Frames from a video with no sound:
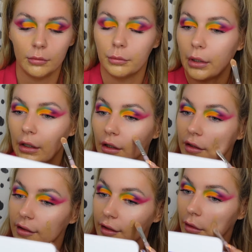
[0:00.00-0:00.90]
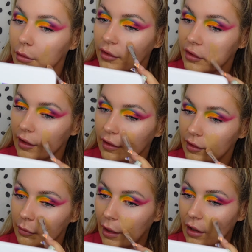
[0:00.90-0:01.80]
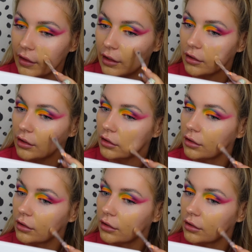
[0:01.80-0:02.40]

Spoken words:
But I would say this is better than,